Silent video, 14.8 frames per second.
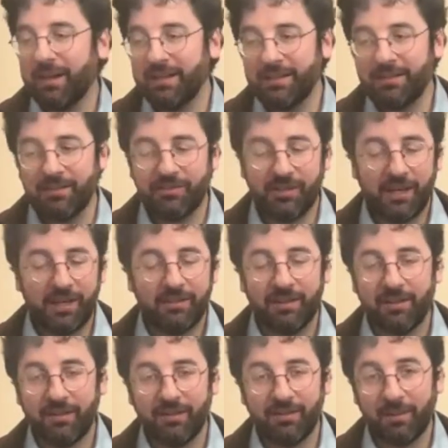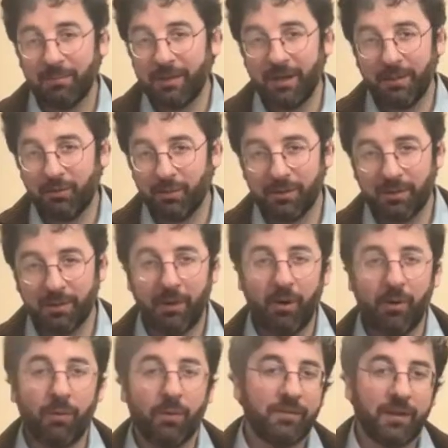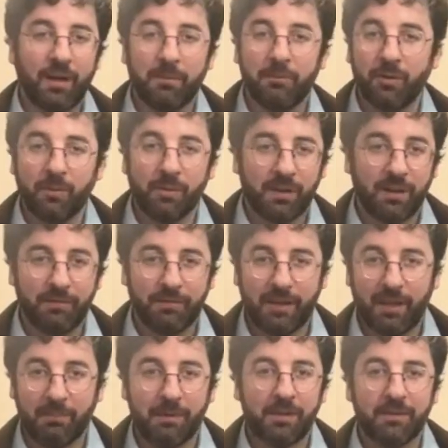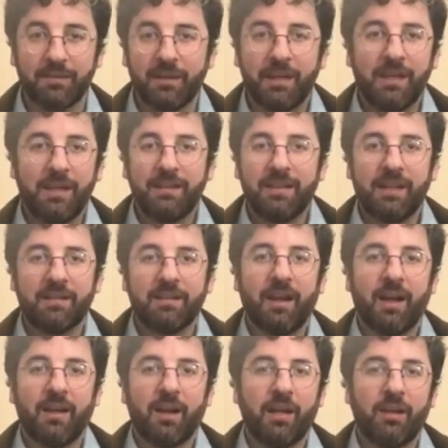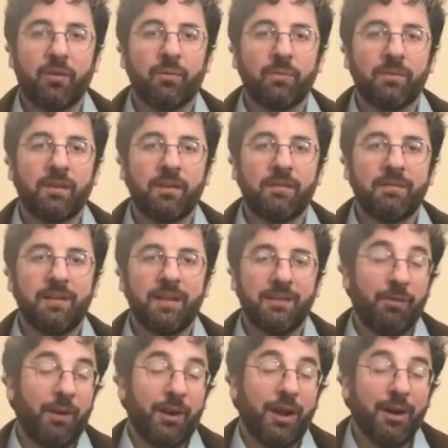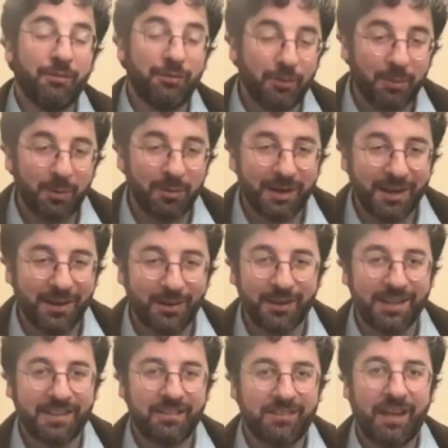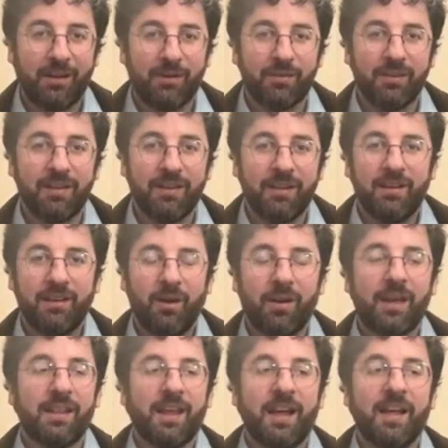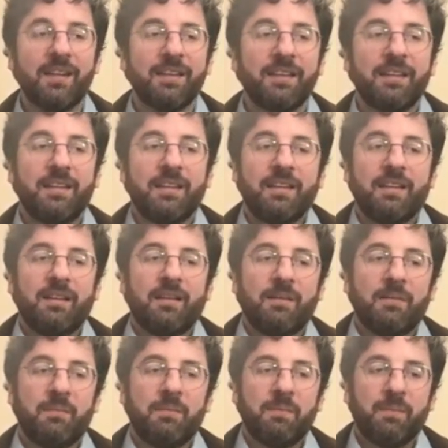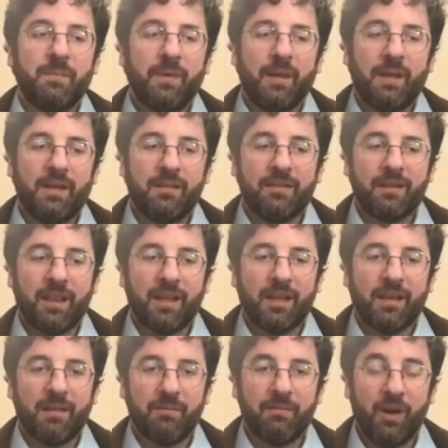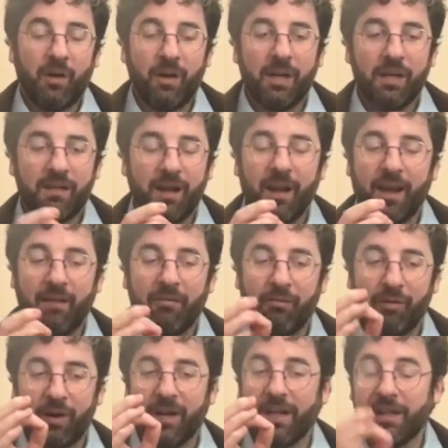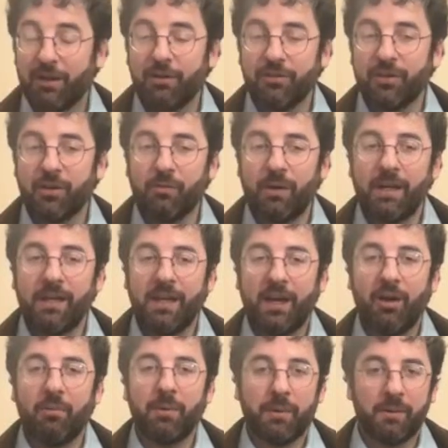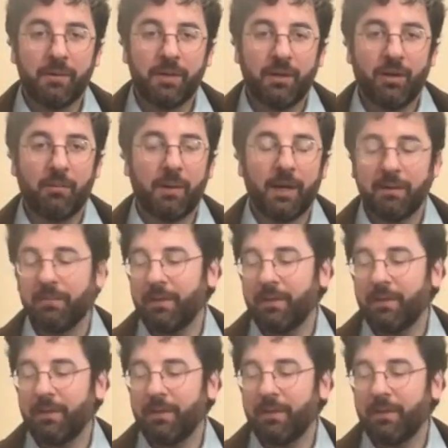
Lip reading: to change either something I'm doing with the bow or something I'm doing with the left hand, because that I don't that it's very comfortable, but I don't like the sound. Okay, that is like I have a very clear tone right now, but my